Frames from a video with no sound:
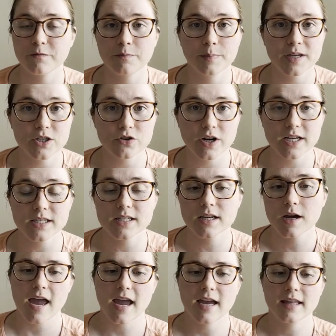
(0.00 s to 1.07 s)
Pinterest,
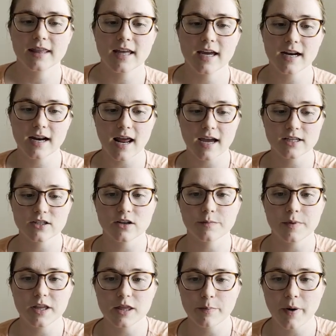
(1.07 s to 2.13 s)
and then it has your
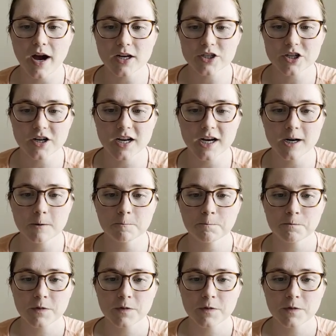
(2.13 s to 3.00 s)
Meet the Posher here.